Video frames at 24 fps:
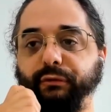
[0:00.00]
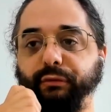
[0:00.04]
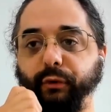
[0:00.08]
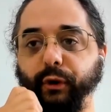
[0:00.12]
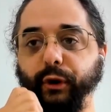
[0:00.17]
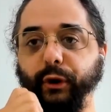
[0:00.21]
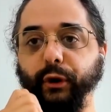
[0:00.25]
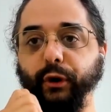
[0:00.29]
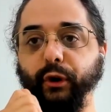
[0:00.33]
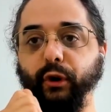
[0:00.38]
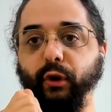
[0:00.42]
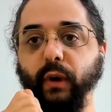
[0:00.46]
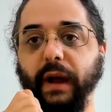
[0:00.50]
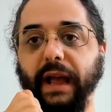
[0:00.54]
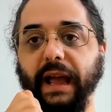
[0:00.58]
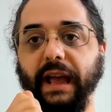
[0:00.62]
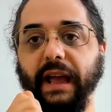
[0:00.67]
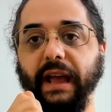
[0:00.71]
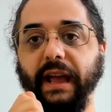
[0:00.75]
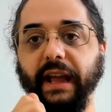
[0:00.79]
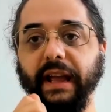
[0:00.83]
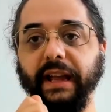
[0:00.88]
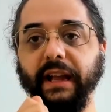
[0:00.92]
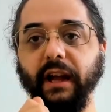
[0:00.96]
through
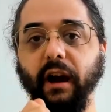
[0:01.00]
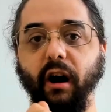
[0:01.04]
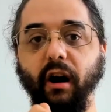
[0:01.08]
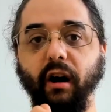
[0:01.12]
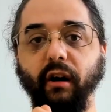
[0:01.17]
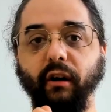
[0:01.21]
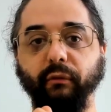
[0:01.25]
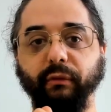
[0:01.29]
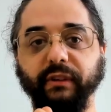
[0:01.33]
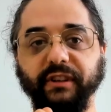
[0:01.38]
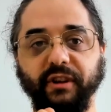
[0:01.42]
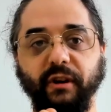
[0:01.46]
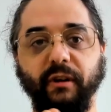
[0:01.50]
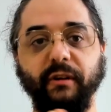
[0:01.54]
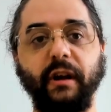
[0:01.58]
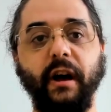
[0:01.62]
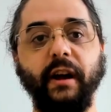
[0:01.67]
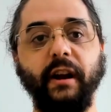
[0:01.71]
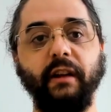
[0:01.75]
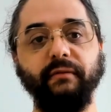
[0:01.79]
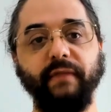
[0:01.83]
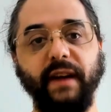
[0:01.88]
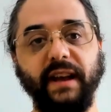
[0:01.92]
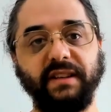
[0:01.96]
a return
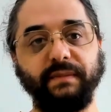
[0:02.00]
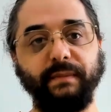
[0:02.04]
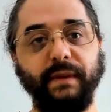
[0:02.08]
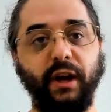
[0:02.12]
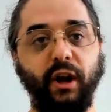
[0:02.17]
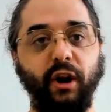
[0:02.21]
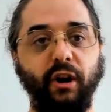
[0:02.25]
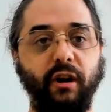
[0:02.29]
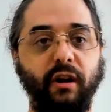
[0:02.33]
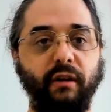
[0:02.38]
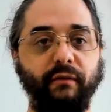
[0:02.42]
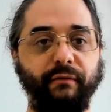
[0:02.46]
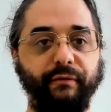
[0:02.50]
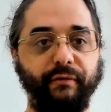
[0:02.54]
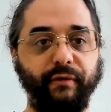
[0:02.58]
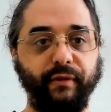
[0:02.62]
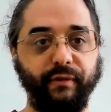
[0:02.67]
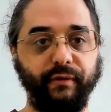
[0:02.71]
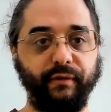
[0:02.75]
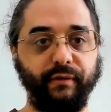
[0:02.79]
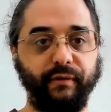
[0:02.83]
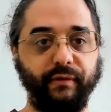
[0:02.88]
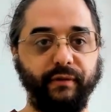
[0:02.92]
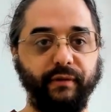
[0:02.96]
on investment curve,
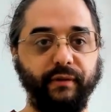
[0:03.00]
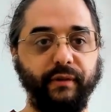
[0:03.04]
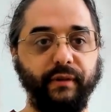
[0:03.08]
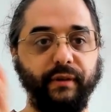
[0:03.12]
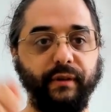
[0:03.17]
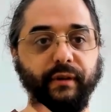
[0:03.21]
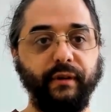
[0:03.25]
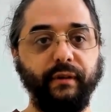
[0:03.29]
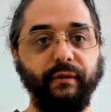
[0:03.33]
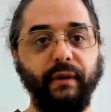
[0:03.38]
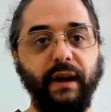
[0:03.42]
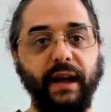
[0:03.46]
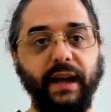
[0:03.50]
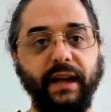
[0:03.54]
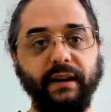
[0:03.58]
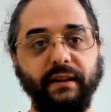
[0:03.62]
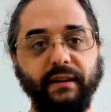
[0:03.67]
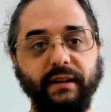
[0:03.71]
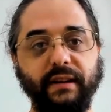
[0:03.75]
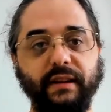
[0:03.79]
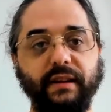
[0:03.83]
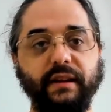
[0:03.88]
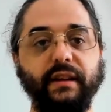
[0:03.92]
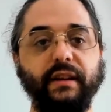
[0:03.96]
right?
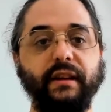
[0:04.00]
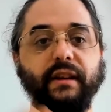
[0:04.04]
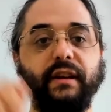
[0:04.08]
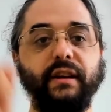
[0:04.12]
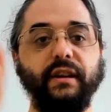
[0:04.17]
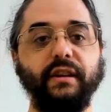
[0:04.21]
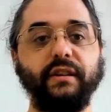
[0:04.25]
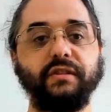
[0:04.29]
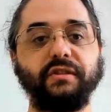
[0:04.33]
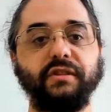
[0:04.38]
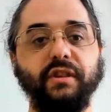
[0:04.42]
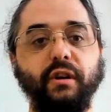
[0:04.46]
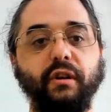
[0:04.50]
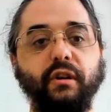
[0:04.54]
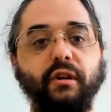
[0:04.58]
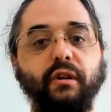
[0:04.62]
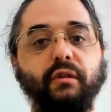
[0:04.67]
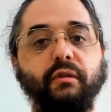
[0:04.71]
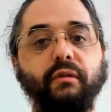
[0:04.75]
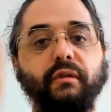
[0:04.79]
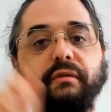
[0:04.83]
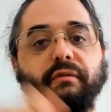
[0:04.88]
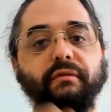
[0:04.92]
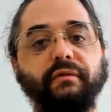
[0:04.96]

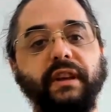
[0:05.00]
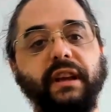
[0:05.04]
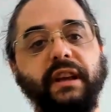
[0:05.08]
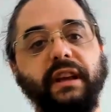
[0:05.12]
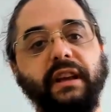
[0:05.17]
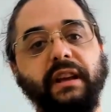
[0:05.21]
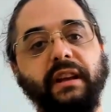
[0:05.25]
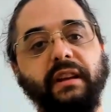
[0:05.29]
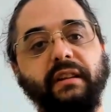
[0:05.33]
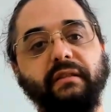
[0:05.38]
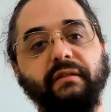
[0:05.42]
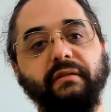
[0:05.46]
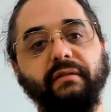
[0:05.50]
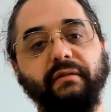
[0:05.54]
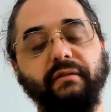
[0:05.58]
So the